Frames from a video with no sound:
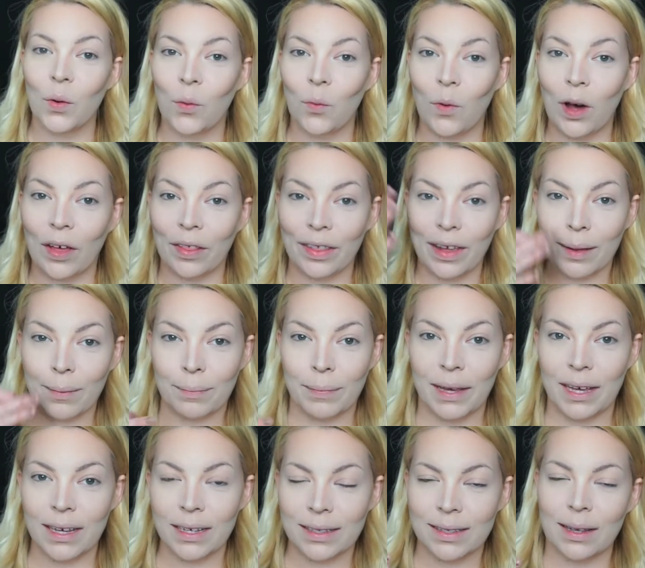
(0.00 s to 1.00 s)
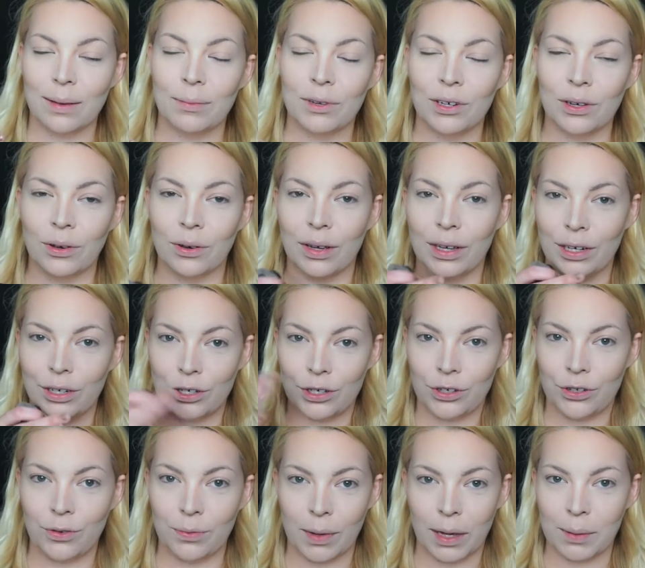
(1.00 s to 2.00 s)
While that bakes, I'm going to go ahead and
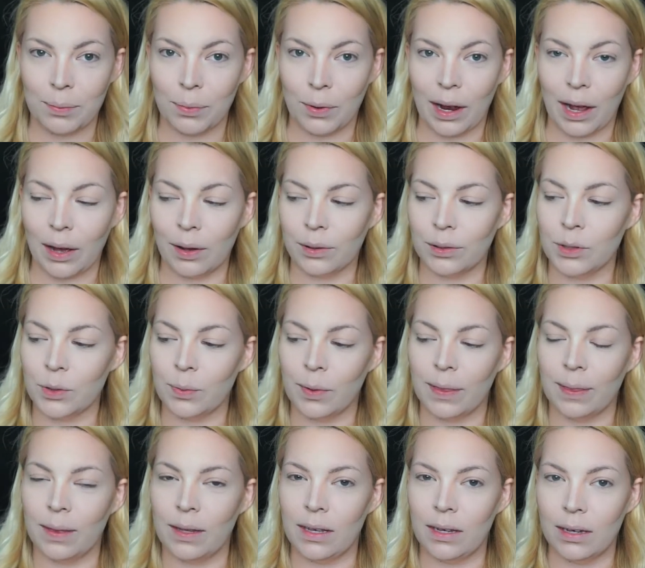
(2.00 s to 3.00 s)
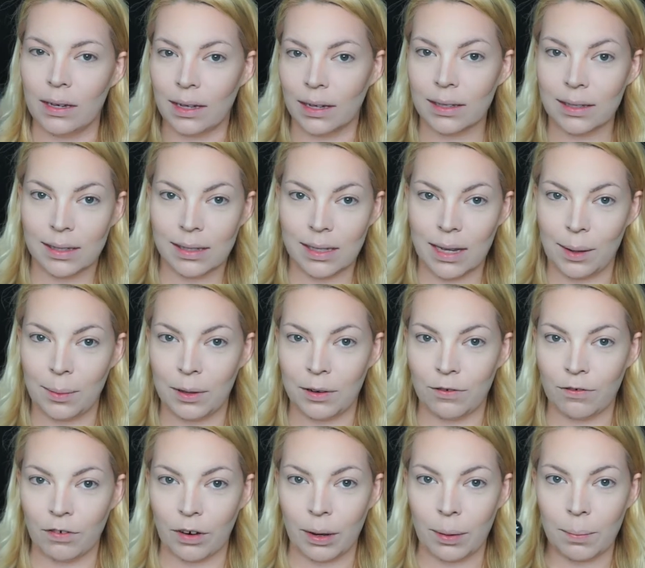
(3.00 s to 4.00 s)
do my brows with the NYX Tame
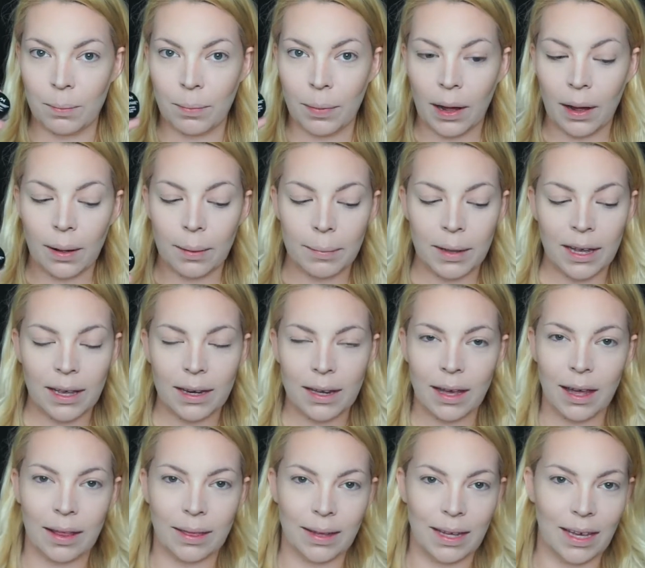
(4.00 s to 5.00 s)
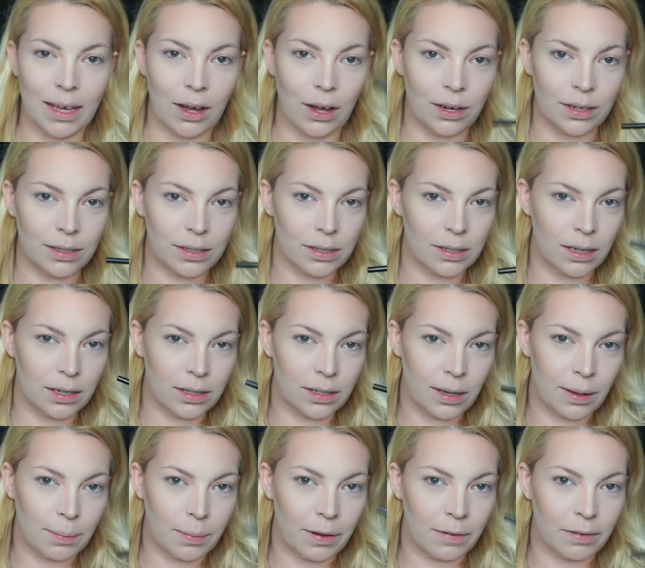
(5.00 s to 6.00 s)
and Frame Pomade and the
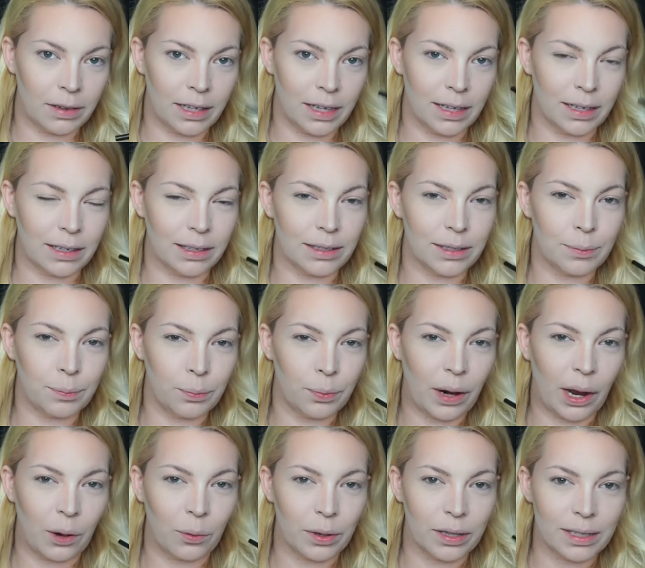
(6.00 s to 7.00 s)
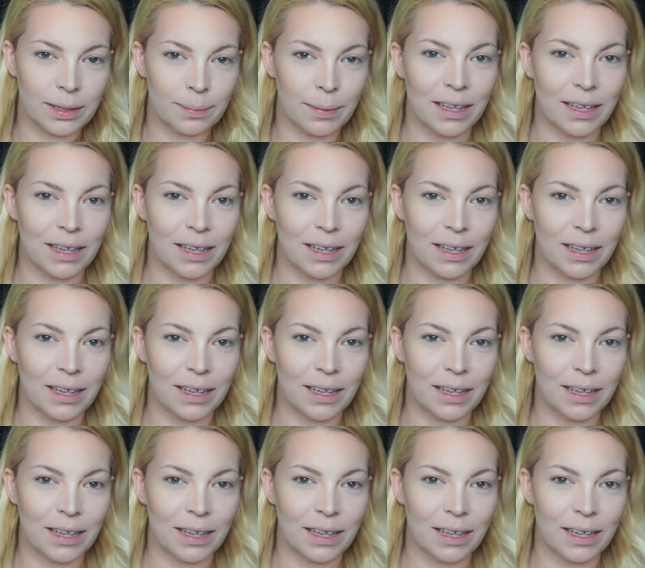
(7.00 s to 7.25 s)
Anastasia Beverly Hills Brow Wiz